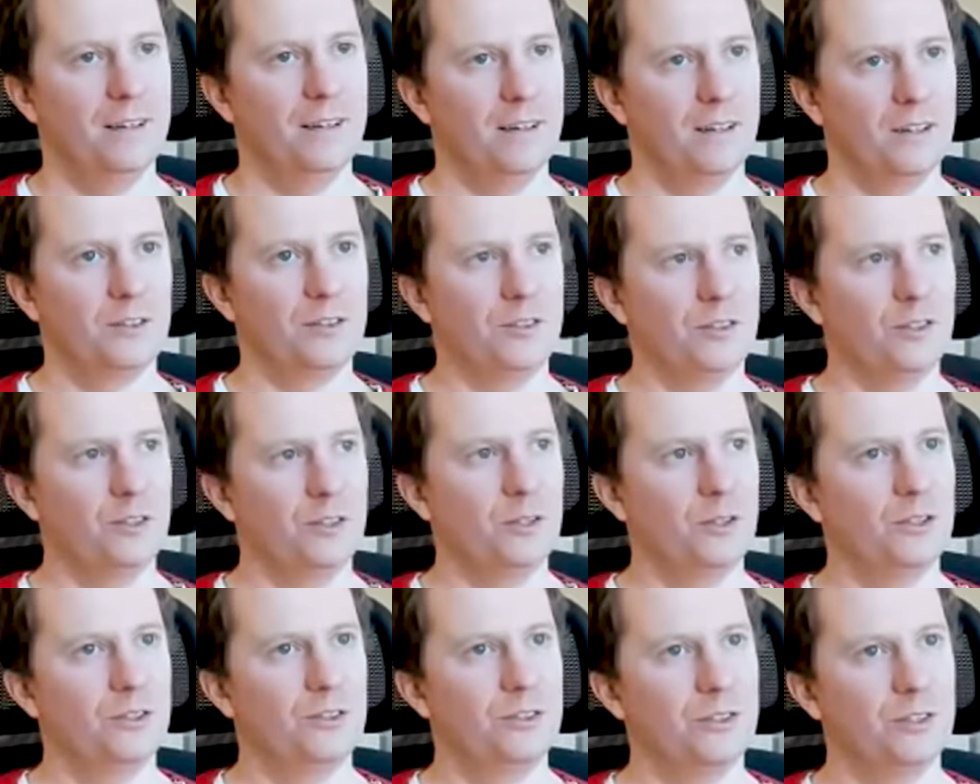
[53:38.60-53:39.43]

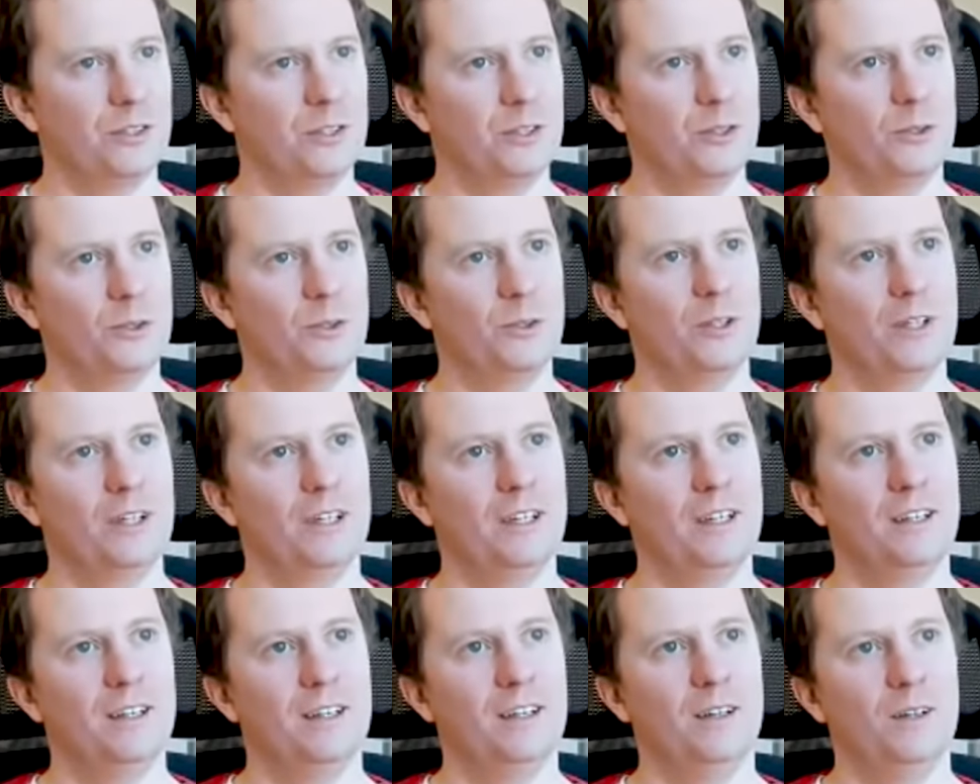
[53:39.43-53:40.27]
so so
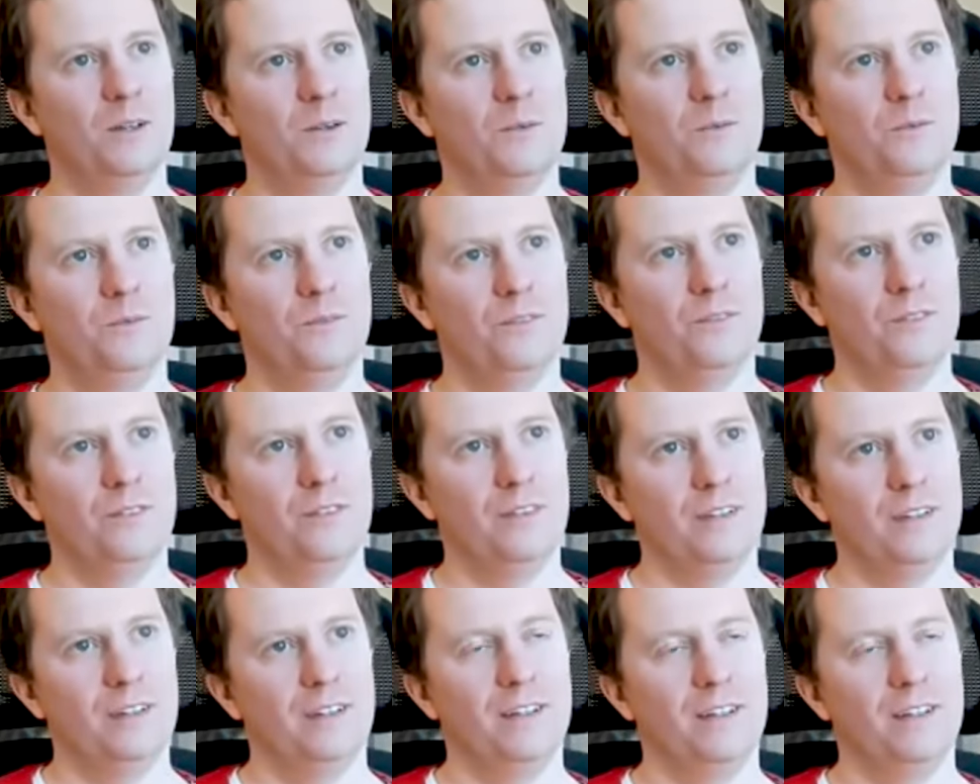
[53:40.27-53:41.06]
um,